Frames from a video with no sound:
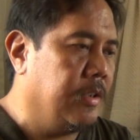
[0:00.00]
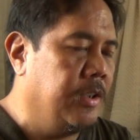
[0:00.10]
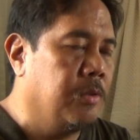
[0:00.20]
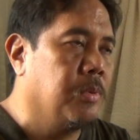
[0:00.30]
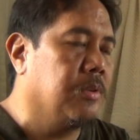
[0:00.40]

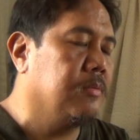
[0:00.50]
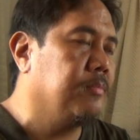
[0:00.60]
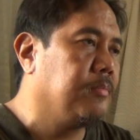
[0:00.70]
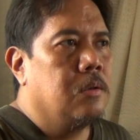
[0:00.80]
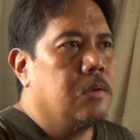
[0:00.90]
yearbook.
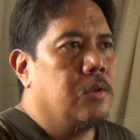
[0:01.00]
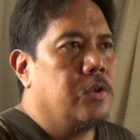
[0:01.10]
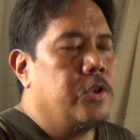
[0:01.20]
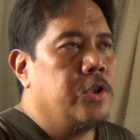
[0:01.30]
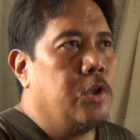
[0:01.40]

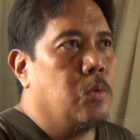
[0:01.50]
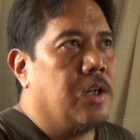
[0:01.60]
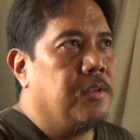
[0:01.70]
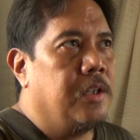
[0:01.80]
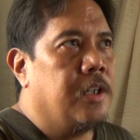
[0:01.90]
She
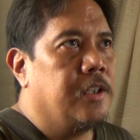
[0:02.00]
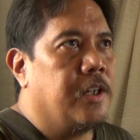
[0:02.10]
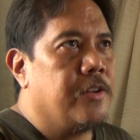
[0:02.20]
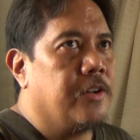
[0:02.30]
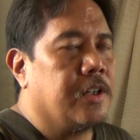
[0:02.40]
was in
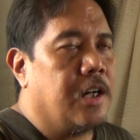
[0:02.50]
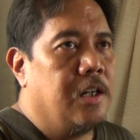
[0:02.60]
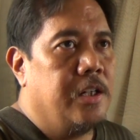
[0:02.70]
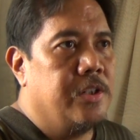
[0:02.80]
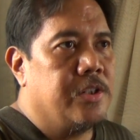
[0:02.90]
another
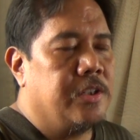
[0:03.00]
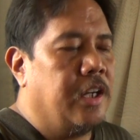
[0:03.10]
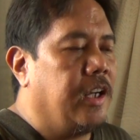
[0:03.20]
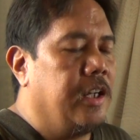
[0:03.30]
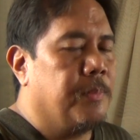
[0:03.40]
college
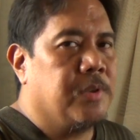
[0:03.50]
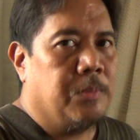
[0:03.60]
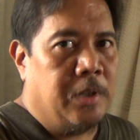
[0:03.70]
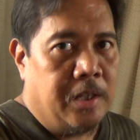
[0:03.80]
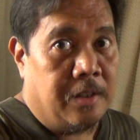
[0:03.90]
taking up
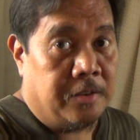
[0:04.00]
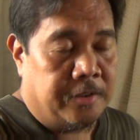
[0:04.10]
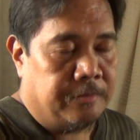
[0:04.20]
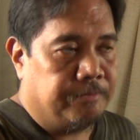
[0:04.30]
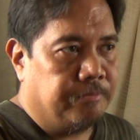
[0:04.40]
something
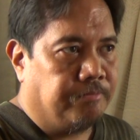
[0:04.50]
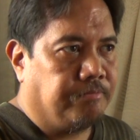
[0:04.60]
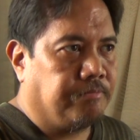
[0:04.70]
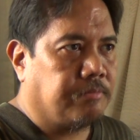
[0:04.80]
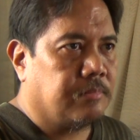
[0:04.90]
else.
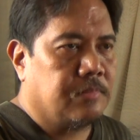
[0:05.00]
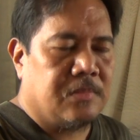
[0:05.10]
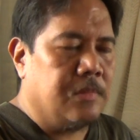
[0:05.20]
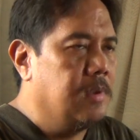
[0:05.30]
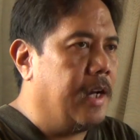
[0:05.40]

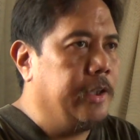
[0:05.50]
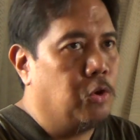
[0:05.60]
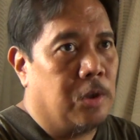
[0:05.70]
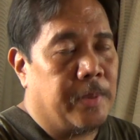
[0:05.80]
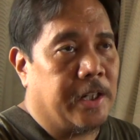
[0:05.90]
I
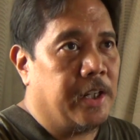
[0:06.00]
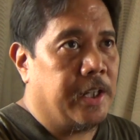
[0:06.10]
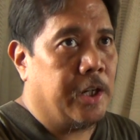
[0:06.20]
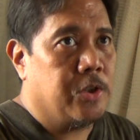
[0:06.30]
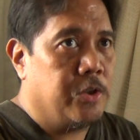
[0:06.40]
took up
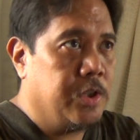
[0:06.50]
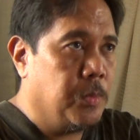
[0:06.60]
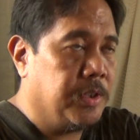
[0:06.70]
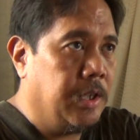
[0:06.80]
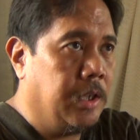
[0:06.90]
architecture. She
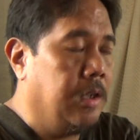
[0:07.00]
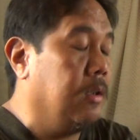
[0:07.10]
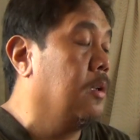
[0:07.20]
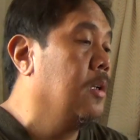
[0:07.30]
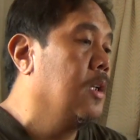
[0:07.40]
was
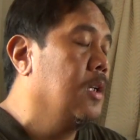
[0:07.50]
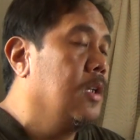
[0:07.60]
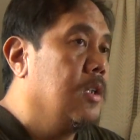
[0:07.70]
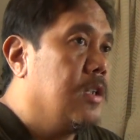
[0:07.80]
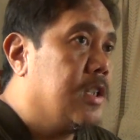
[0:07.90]
taking
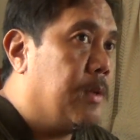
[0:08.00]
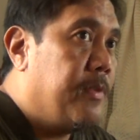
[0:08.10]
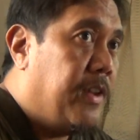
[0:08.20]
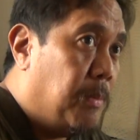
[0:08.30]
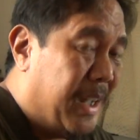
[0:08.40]

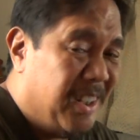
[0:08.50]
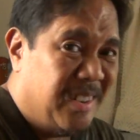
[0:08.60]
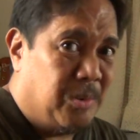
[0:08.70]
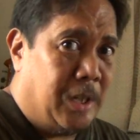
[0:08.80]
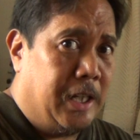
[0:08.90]
something
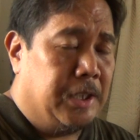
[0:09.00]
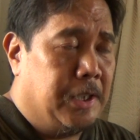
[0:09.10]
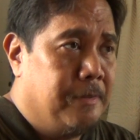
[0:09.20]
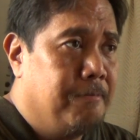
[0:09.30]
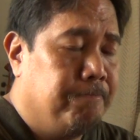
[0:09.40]
medicine related.